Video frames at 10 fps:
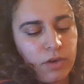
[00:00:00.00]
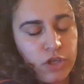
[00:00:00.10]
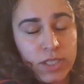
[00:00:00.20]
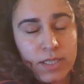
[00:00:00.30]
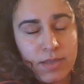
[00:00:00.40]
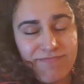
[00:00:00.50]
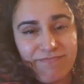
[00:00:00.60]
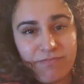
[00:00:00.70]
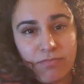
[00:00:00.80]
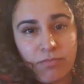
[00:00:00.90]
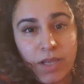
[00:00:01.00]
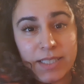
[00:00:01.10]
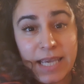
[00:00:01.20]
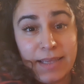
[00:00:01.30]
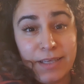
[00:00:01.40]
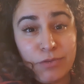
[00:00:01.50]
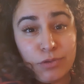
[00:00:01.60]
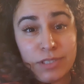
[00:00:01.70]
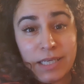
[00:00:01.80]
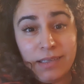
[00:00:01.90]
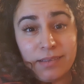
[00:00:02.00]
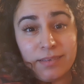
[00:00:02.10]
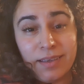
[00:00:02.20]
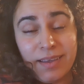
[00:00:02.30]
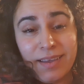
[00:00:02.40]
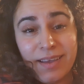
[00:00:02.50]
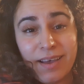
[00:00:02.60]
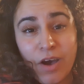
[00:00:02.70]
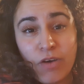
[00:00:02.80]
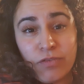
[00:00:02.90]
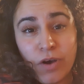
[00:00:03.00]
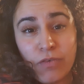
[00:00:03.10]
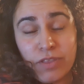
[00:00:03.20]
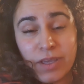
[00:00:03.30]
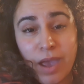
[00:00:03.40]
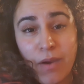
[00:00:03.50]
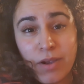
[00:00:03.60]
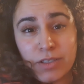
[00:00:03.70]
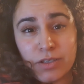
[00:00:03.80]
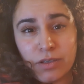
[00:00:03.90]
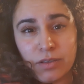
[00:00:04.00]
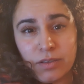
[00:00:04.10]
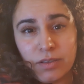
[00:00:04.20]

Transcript: just a daily routine of the character.